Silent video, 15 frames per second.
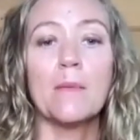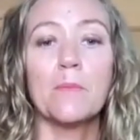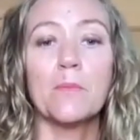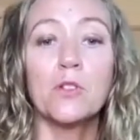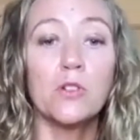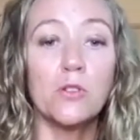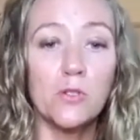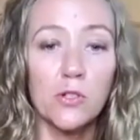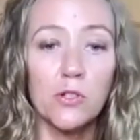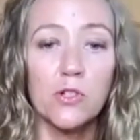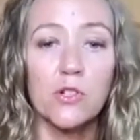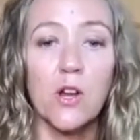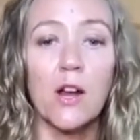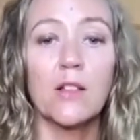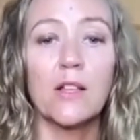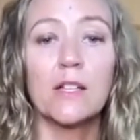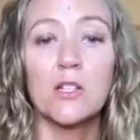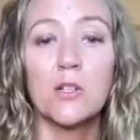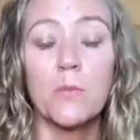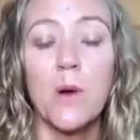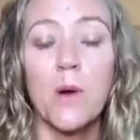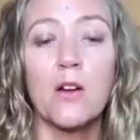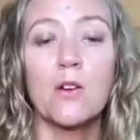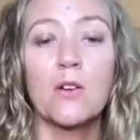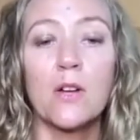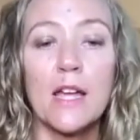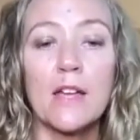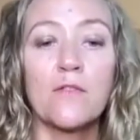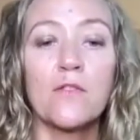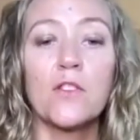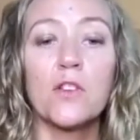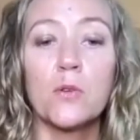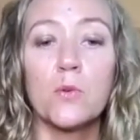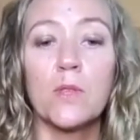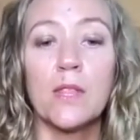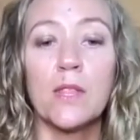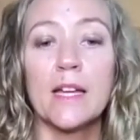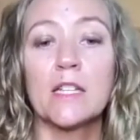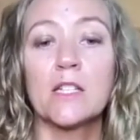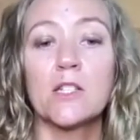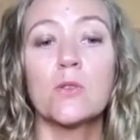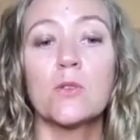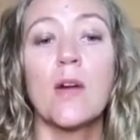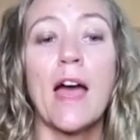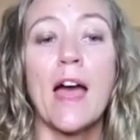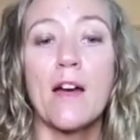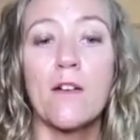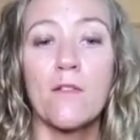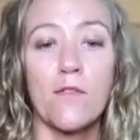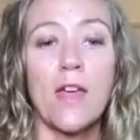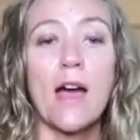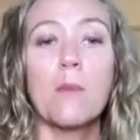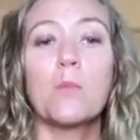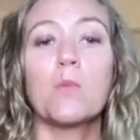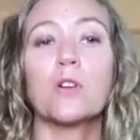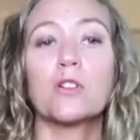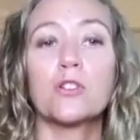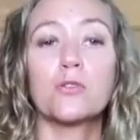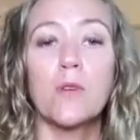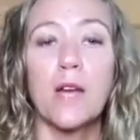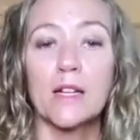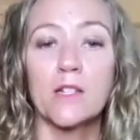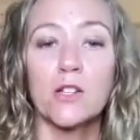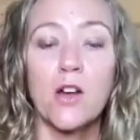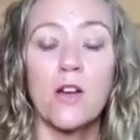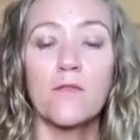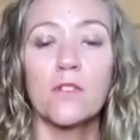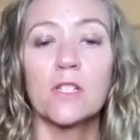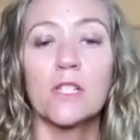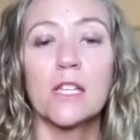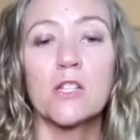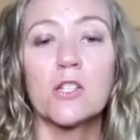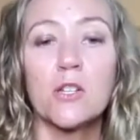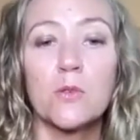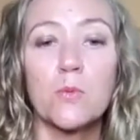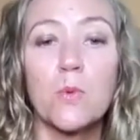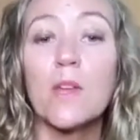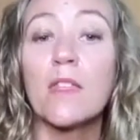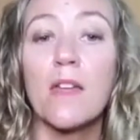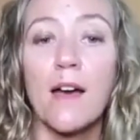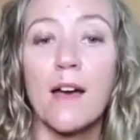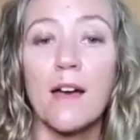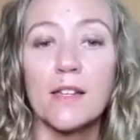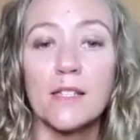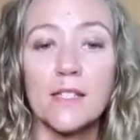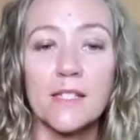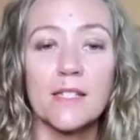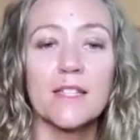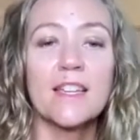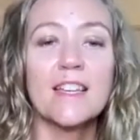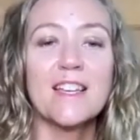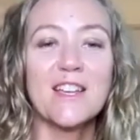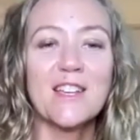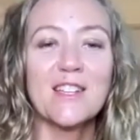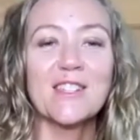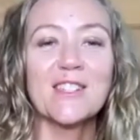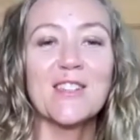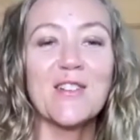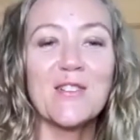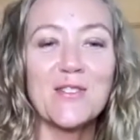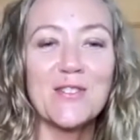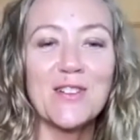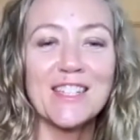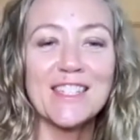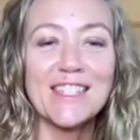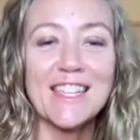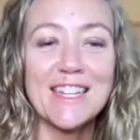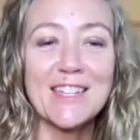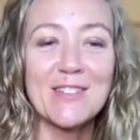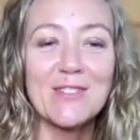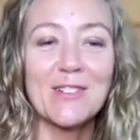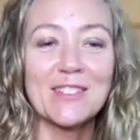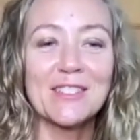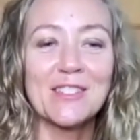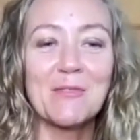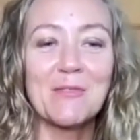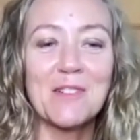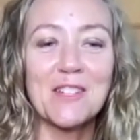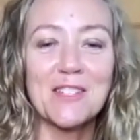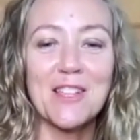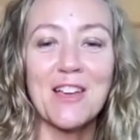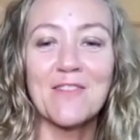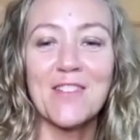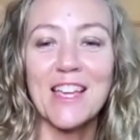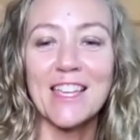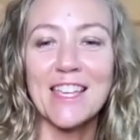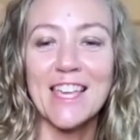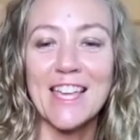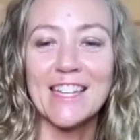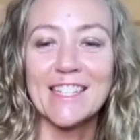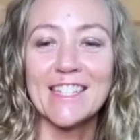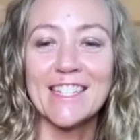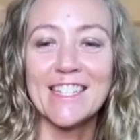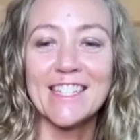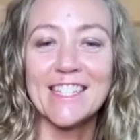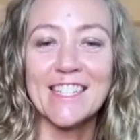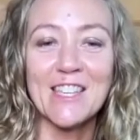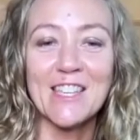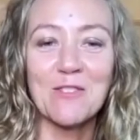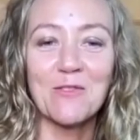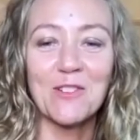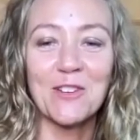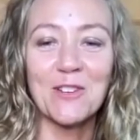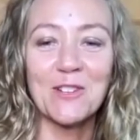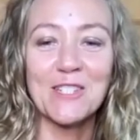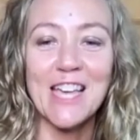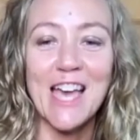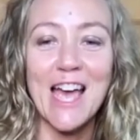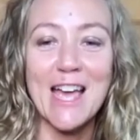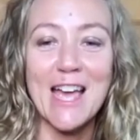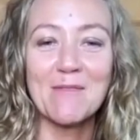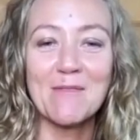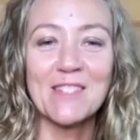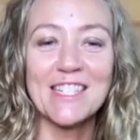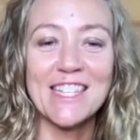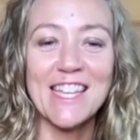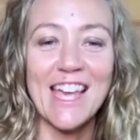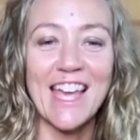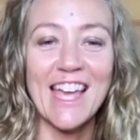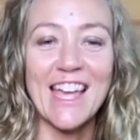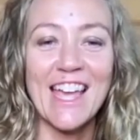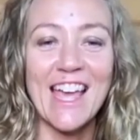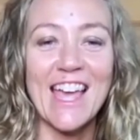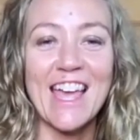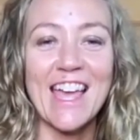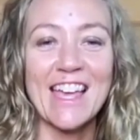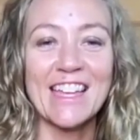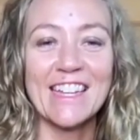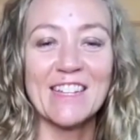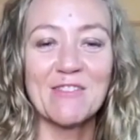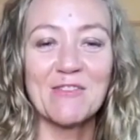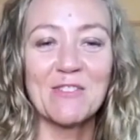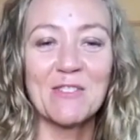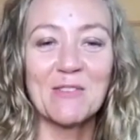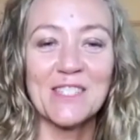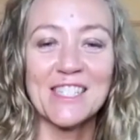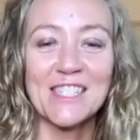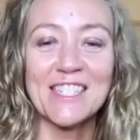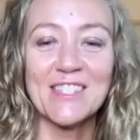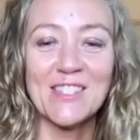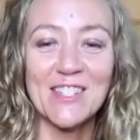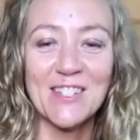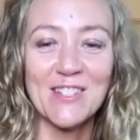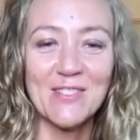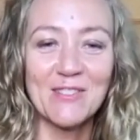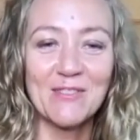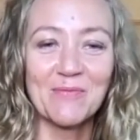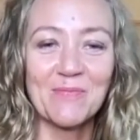you know, to Charlotte tomorrow, if you would like to have that more direct conversation with us. So sending you all so much love again, Denise, thank you for your time today, and we will see you soon.